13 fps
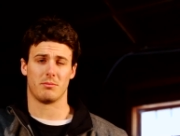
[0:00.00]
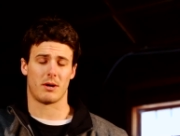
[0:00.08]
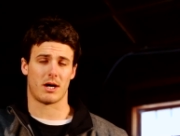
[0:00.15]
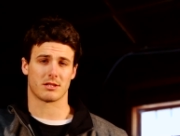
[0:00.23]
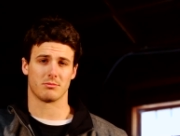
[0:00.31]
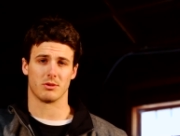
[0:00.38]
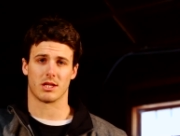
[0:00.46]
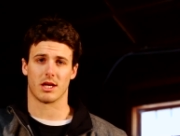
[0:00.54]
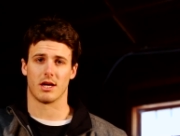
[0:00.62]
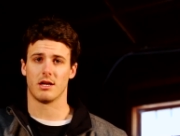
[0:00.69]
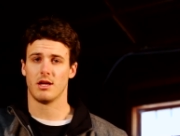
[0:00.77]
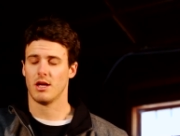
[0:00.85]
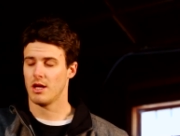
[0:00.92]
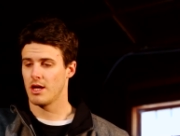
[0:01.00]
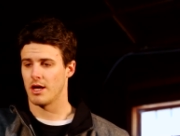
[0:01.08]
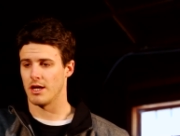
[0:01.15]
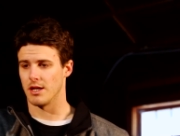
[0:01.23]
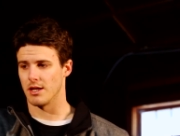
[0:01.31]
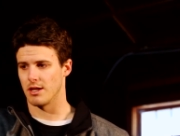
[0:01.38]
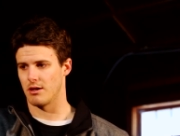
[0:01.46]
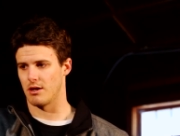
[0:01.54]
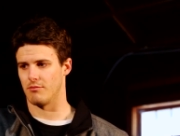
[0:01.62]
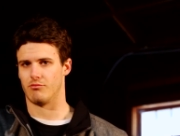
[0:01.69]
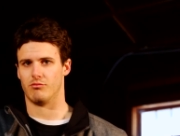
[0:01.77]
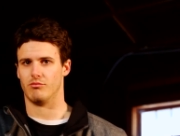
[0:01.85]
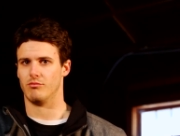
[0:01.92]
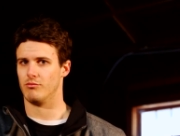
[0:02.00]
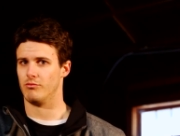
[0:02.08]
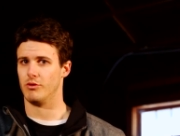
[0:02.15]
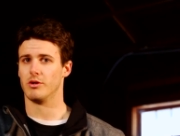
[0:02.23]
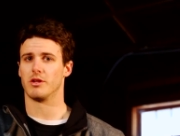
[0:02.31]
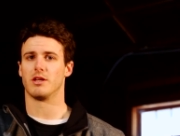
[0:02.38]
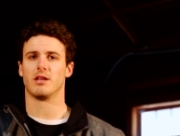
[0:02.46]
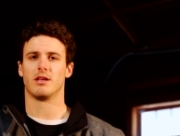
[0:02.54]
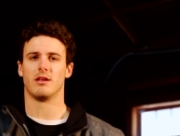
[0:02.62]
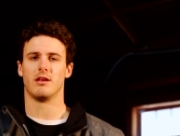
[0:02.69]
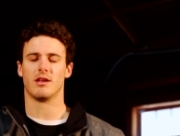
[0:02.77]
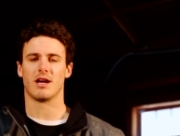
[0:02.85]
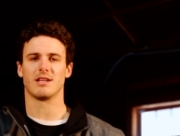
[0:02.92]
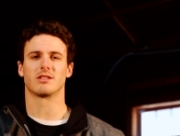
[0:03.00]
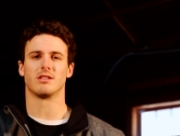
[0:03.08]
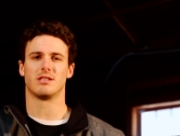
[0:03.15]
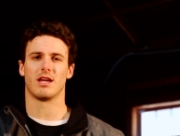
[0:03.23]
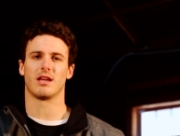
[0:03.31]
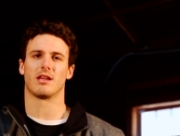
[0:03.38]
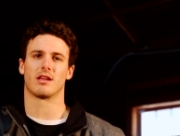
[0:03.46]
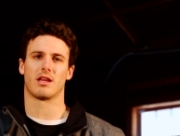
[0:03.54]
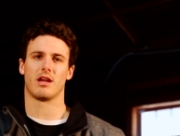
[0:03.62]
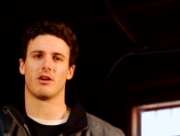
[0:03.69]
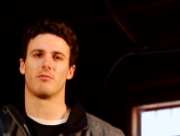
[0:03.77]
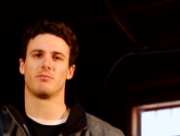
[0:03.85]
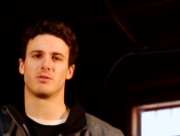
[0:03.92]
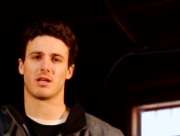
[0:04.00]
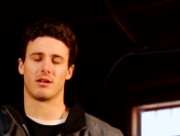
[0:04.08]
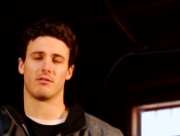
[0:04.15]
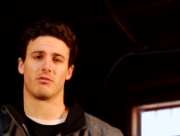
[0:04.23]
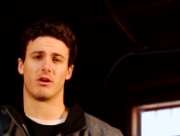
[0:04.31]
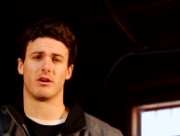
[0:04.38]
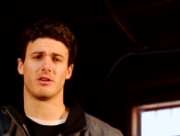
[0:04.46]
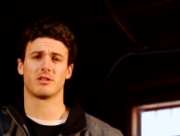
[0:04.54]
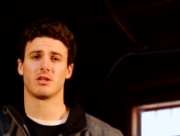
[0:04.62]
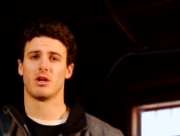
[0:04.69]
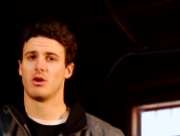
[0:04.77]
possibly can. And a really nicely taken care of set of runners